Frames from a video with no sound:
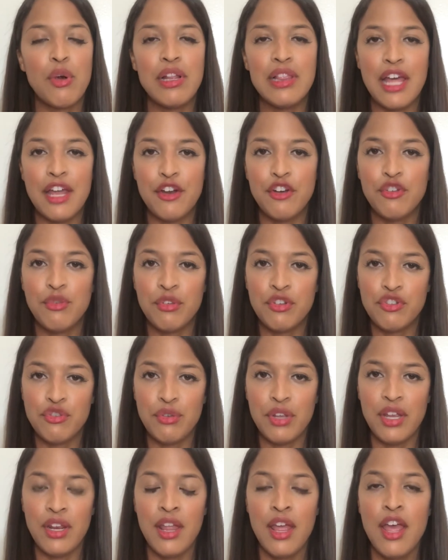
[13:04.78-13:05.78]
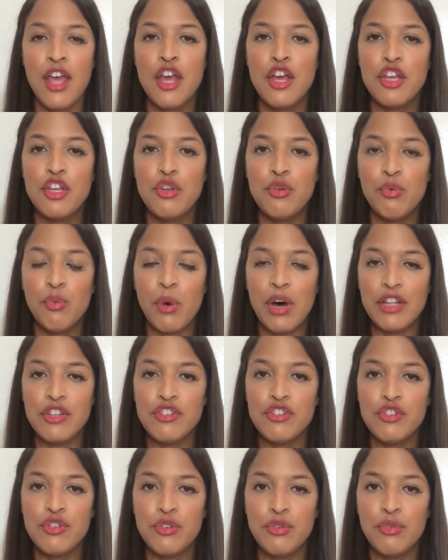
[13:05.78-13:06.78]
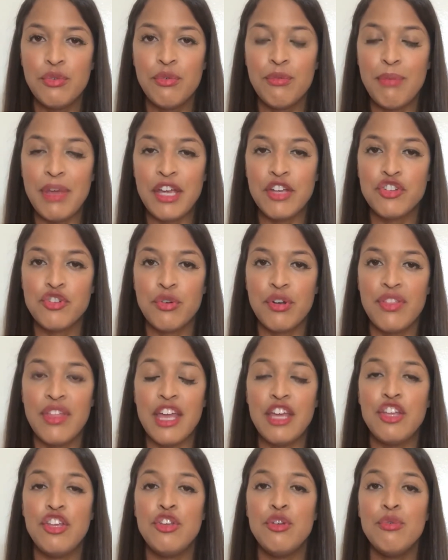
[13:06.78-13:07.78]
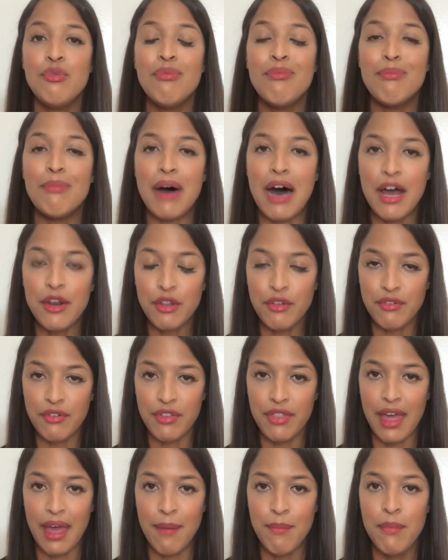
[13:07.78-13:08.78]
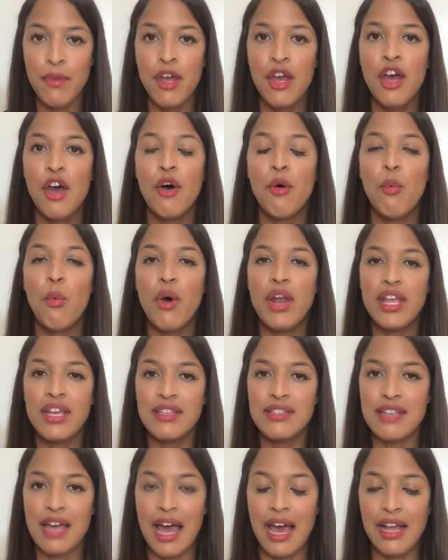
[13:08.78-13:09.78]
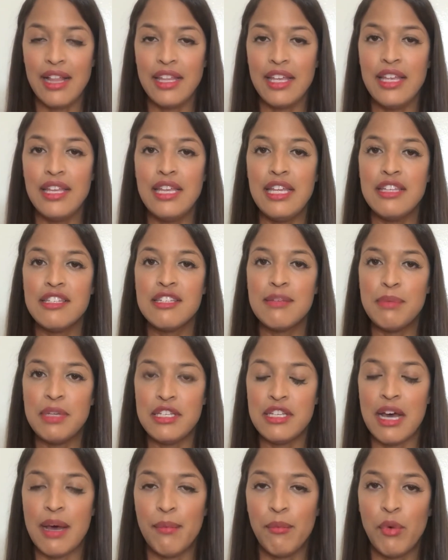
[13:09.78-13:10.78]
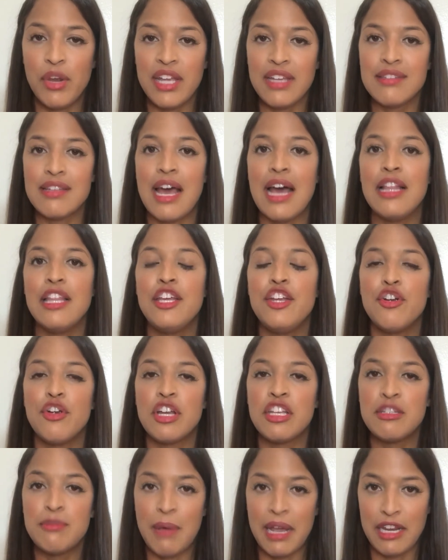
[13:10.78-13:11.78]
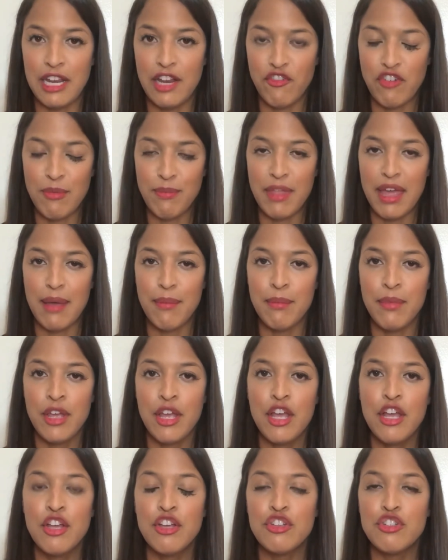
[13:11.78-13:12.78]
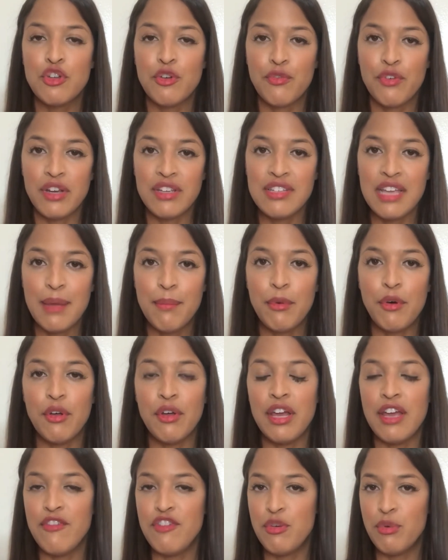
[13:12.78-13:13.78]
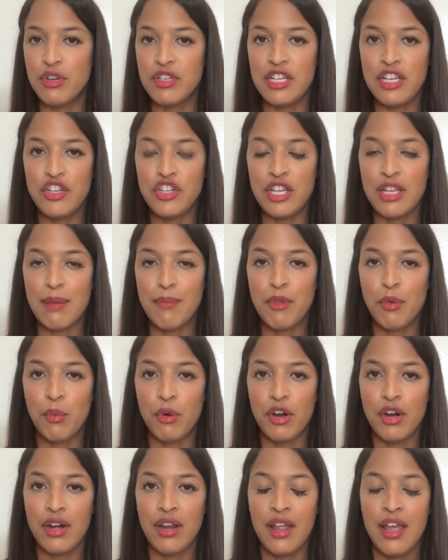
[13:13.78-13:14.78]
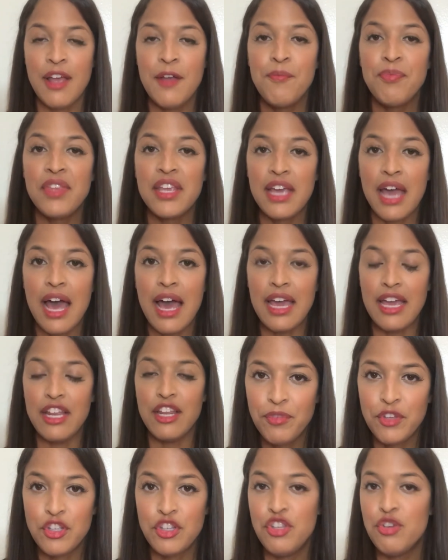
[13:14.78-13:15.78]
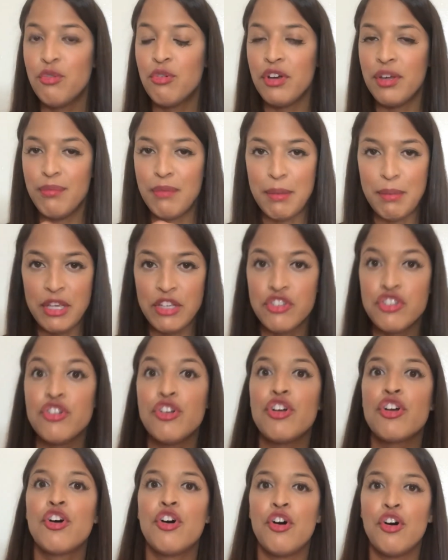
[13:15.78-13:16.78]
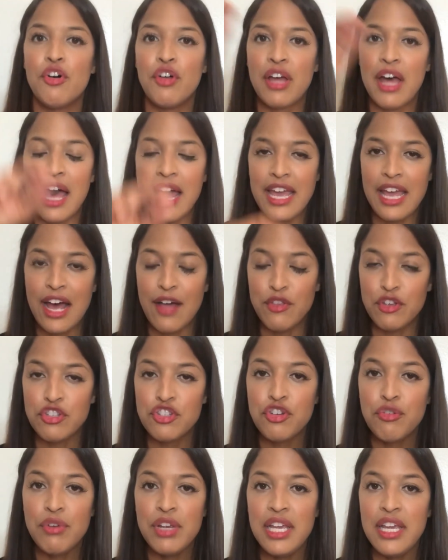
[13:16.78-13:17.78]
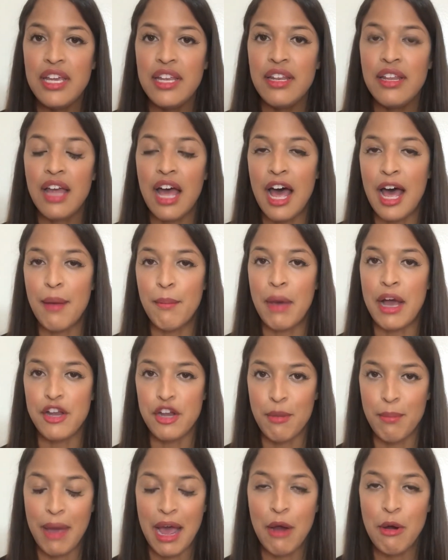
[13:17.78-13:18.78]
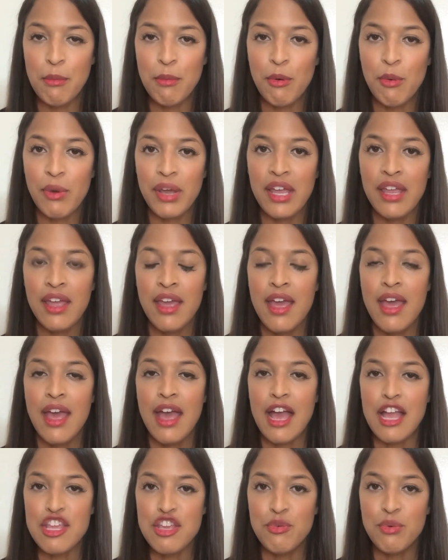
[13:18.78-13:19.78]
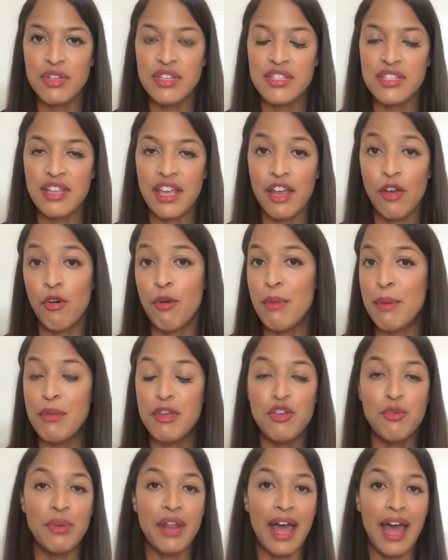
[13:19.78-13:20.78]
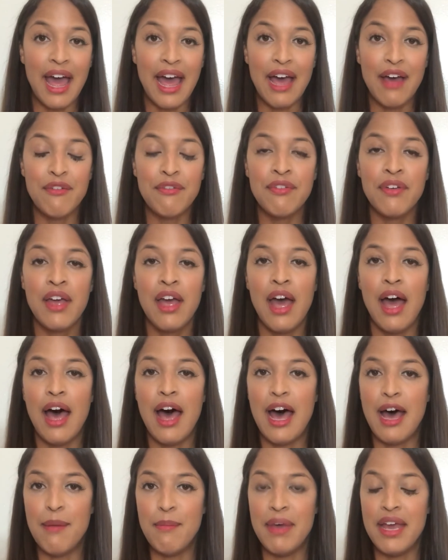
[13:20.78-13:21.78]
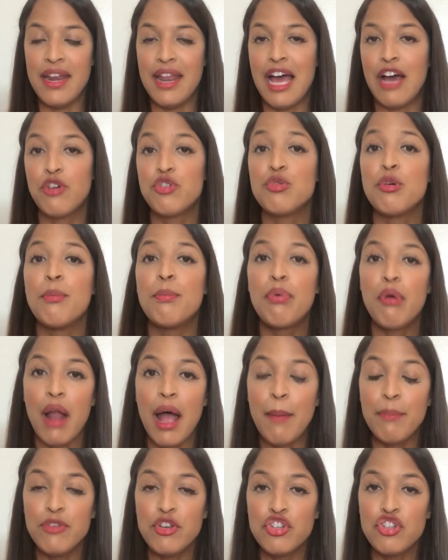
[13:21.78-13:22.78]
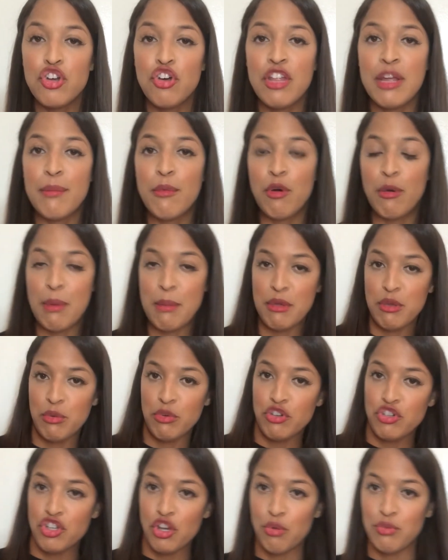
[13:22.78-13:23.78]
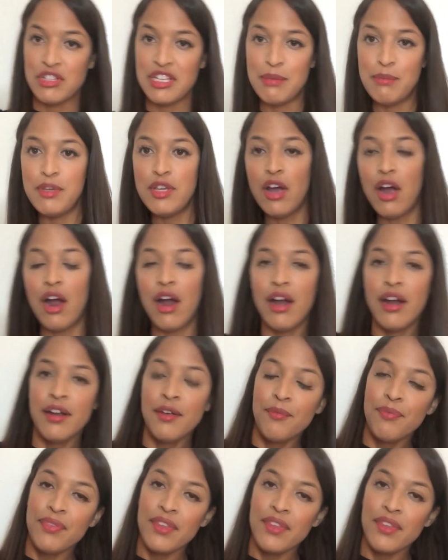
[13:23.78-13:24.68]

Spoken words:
a letter to a student, you want to make sure that you model for them what exactly needs to be done, what exactly you're expecting from them. So for example, if you were teaching them the word kite, you would maybe circle kite on the screen on your PowerPoint, and you would say, or maybe you would have an actual prop to show them, or maybe you would show TPR,